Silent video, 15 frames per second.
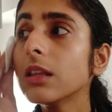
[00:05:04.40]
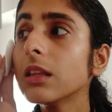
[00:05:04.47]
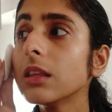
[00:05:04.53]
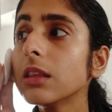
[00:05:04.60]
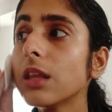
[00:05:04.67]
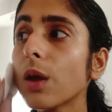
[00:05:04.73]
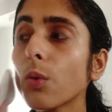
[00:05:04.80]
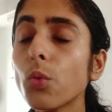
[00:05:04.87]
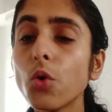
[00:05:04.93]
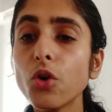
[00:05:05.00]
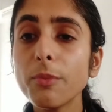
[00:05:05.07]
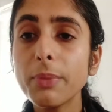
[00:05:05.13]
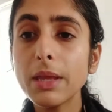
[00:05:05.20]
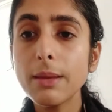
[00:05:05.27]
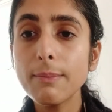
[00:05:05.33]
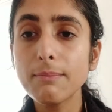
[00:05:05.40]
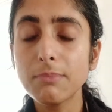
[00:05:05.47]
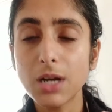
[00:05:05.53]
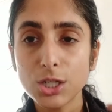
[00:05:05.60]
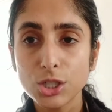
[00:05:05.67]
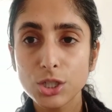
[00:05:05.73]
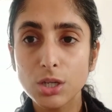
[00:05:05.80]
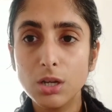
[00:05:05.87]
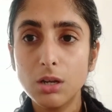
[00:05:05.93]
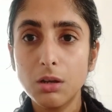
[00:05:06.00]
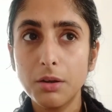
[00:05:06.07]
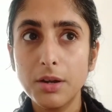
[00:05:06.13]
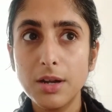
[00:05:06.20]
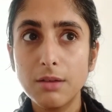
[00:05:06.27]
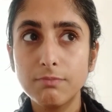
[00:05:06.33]
there won't be much
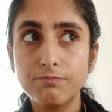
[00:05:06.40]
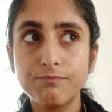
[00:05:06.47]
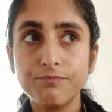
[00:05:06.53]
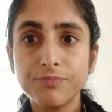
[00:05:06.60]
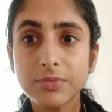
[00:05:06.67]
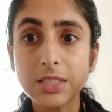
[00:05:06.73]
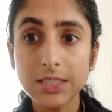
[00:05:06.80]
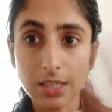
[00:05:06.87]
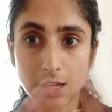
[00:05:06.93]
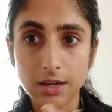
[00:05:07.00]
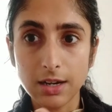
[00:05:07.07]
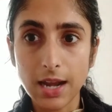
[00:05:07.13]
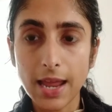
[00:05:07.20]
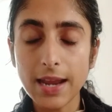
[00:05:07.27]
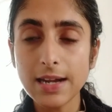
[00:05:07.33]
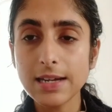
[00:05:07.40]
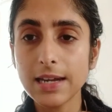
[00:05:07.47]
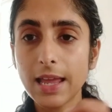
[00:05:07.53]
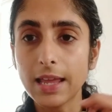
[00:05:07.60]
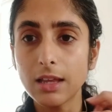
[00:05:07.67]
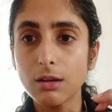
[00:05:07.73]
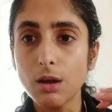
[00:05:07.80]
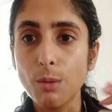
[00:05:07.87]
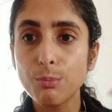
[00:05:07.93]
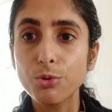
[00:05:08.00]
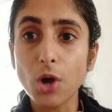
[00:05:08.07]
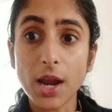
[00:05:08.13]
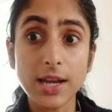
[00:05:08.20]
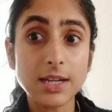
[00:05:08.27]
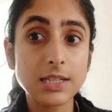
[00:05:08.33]
sunlight, like
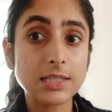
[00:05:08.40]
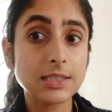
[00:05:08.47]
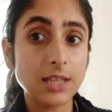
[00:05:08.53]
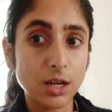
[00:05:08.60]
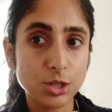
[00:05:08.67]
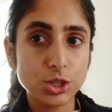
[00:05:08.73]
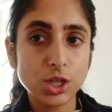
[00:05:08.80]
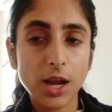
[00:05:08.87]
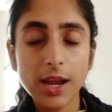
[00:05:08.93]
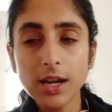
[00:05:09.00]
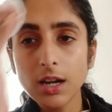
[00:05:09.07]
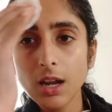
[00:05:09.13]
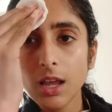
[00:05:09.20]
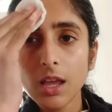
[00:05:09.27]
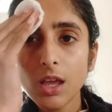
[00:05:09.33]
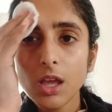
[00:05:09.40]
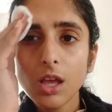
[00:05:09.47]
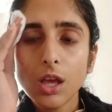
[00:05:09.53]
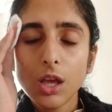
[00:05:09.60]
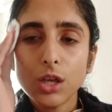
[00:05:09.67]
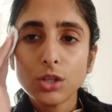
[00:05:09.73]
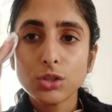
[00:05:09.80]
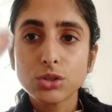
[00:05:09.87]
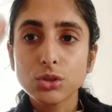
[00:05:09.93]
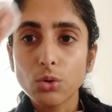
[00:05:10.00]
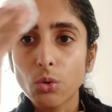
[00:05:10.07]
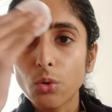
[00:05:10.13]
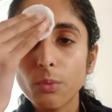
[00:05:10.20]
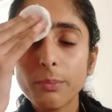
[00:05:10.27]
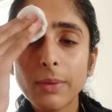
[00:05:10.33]
bright sunshine,
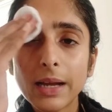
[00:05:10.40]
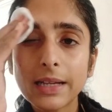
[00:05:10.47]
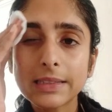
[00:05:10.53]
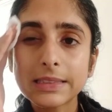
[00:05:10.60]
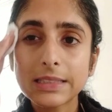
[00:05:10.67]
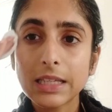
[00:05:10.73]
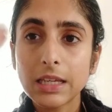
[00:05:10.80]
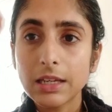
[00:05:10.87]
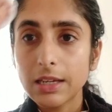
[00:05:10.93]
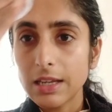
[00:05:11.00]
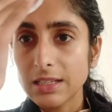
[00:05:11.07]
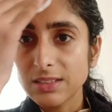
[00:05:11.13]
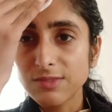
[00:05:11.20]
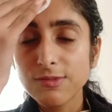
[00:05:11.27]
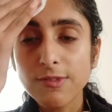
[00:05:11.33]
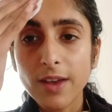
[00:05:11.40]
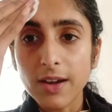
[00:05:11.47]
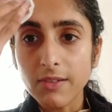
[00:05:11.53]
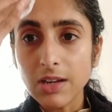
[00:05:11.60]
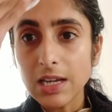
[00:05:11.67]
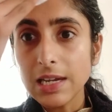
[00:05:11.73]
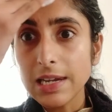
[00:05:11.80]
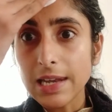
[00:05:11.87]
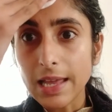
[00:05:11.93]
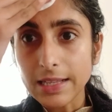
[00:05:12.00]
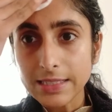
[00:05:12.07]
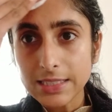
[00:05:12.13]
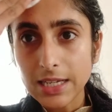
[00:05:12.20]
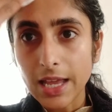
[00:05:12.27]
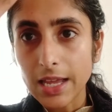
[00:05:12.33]
so my skin is very
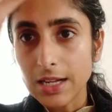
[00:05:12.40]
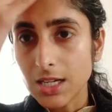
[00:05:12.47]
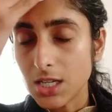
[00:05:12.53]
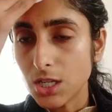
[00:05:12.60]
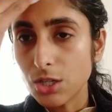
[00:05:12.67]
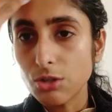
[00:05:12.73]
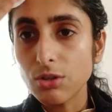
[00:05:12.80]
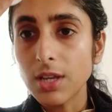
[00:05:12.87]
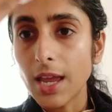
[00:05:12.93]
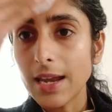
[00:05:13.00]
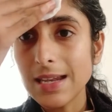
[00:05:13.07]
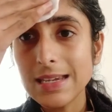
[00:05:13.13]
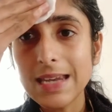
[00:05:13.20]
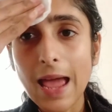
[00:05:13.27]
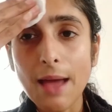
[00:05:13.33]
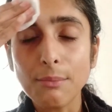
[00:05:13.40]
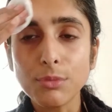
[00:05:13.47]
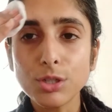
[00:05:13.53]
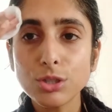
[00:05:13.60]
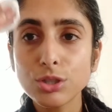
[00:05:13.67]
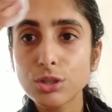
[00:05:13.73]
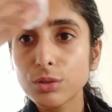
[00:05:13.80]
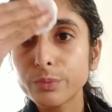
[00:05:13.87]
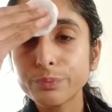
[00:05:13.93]
less likely to get damaged